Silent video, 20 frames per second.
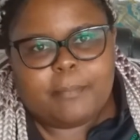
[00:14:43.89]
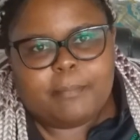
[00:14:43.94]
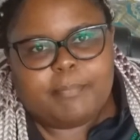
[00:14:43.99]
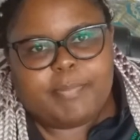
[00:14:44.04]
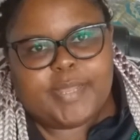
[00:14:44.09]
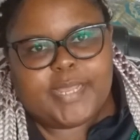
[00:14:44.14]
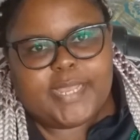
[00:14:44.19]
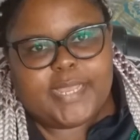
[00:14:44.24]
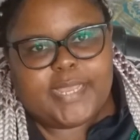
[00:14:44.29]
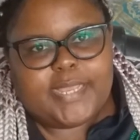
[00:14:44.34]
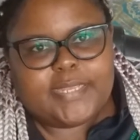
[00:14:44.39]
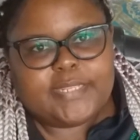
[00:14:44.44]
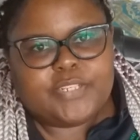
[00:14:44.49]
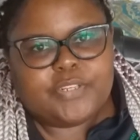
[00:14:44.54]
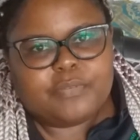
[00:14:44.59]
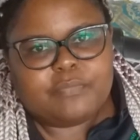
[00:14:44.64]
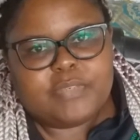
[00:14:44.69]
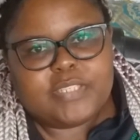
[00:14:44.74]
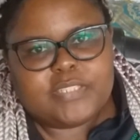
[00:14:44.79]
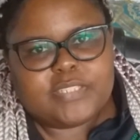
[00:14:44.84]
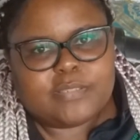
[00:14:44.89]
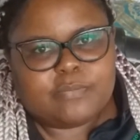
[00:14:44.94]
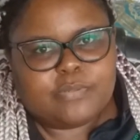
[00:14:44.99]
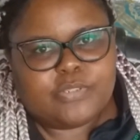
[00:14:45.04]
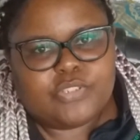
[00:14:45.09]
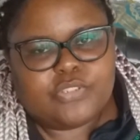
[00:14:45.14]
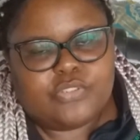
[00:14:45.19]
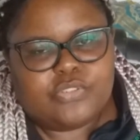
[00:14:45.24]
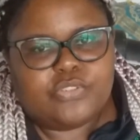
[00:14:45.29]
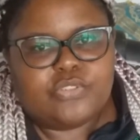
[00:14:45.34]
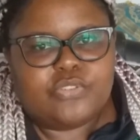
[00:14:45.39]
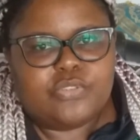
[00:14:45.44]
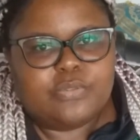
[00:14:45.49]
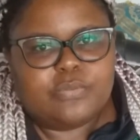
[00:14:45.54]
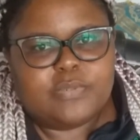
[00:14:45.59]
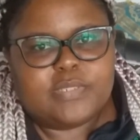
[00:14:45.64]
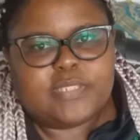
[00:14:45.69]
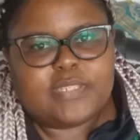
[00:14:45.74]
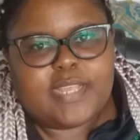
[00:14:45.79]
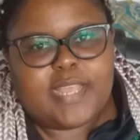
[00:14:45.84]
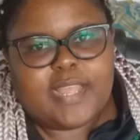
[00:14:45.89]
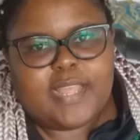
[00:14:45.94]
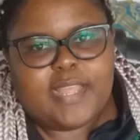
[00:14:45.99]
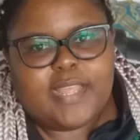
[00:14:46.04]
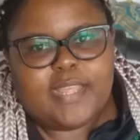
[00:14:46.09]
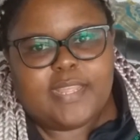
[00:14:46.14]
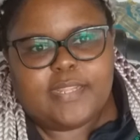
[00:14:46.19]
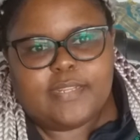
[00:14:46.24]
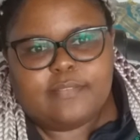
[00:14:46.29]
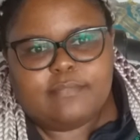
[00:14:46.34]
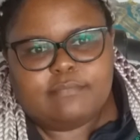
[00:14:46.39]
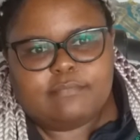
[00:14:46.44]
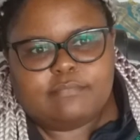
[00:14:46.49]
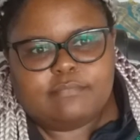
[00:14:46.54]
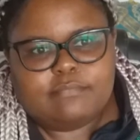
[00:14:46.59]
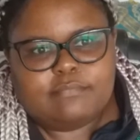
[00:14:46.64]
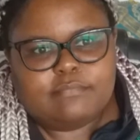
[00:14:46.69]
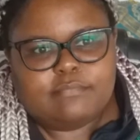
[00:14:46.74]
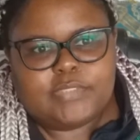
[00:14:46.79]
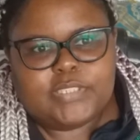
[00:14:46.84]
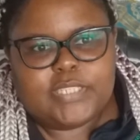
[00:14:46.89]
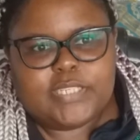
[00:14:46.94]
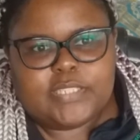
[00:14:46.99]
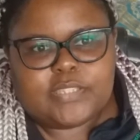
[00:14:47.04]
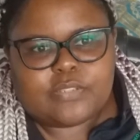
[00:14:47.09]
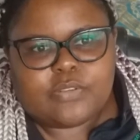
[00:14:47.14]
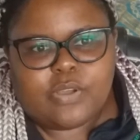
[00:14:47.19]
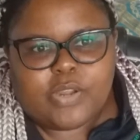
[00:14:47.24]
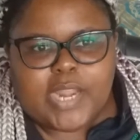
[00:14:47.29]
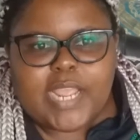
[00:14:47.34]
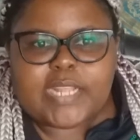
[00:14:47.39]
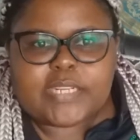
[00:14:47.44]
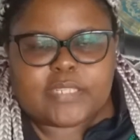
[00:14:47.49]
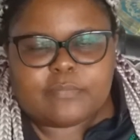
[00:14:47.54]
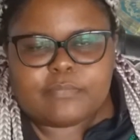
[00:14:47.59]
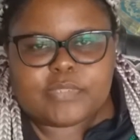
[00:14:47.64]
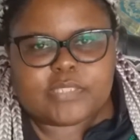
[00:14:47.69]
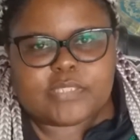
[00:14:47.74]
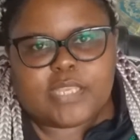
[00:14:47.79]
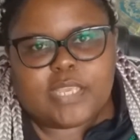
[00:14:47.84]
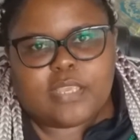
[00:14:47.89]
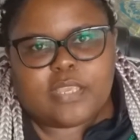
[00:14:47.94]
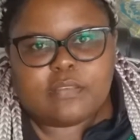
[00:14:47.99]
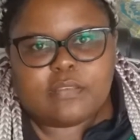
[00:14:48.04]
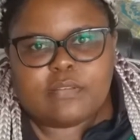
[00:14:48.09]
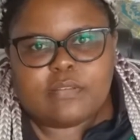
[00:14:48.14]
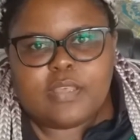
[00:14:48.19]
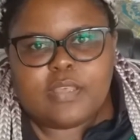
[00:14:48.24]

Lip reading: But it don't mean just because you do it and it's correct. I'm just saying.